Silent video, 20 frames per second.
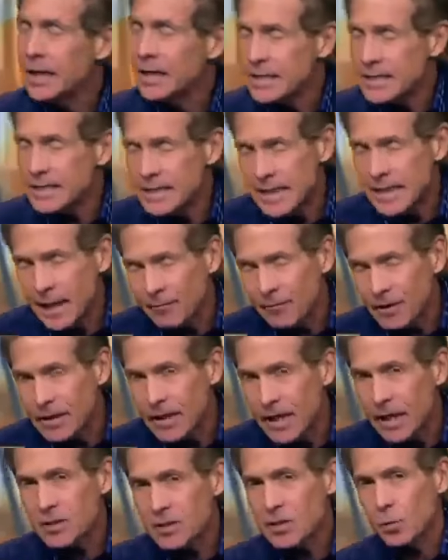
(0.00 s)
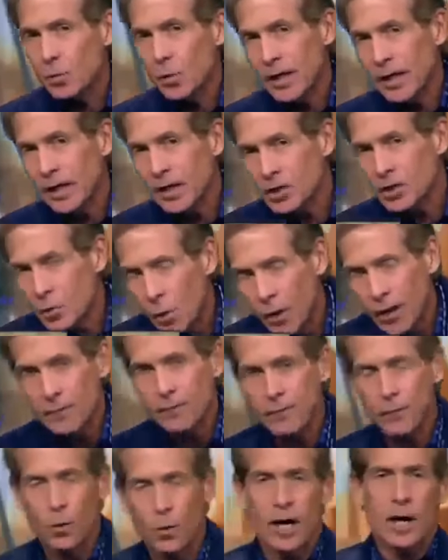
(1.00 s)
seven days a week,
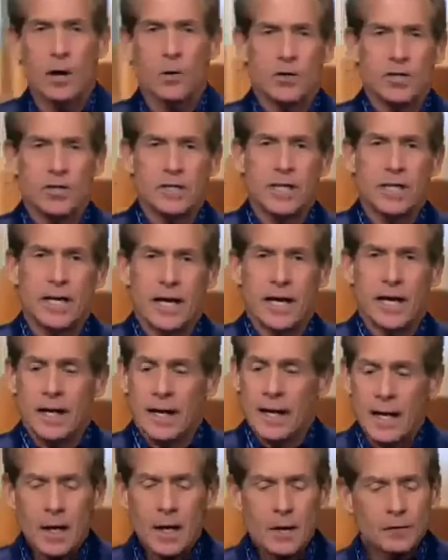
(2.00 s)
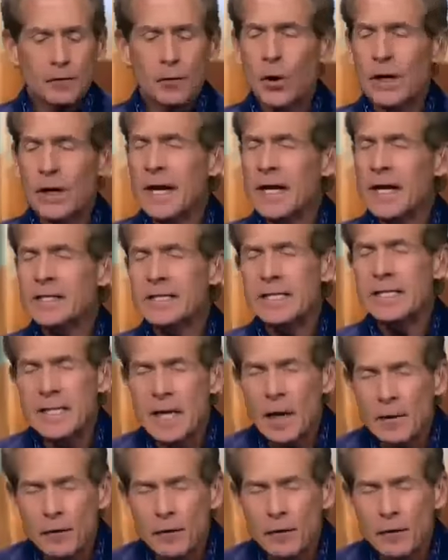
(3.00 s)
24 hours a day. Floyd has